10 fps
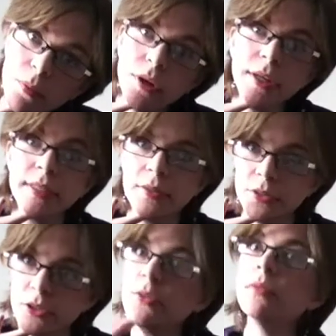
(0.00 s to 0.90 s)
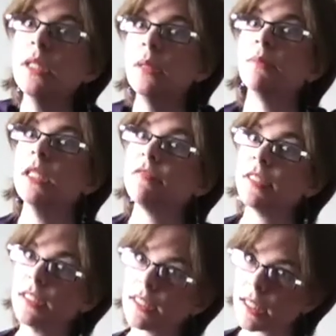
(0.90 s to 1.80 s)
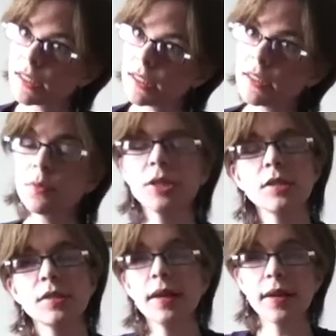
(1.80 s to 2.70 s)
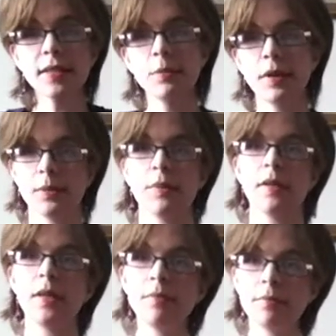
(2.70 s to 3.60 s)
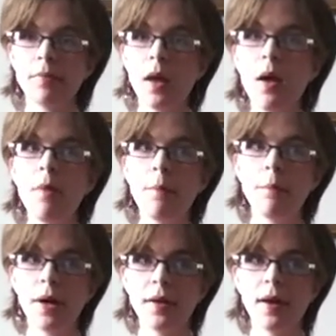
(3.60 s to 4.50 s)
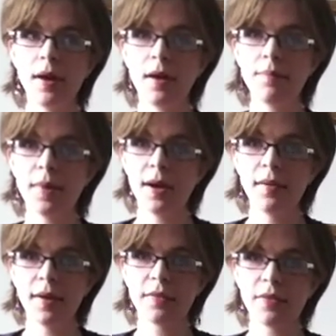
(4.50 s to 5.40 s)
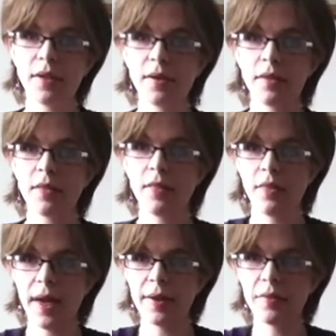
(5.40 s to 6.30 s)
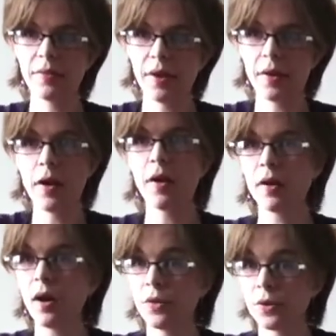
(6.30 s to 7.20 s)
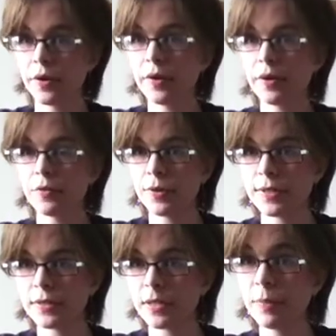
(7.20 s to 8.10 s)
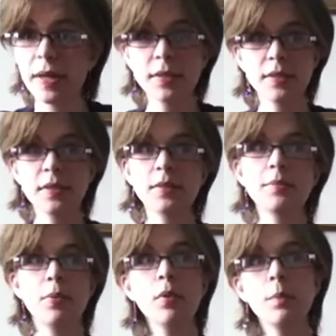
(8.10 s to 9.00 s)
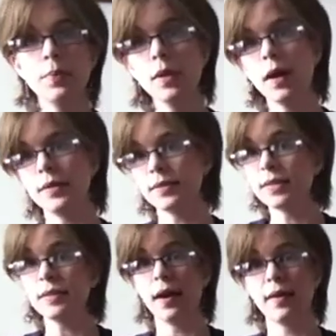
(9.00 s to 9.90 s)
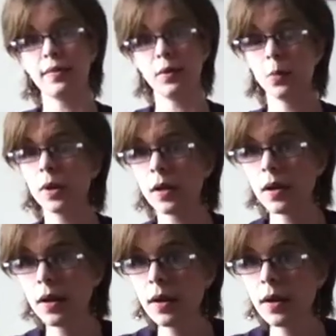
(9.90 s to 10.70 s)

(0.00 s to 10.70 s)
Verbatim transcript: putting it down to, well, if it is sexist, which is, I guess, a possibility. But um, I like to think that there are other narrative reasons. Because the whole plot did, I think, work,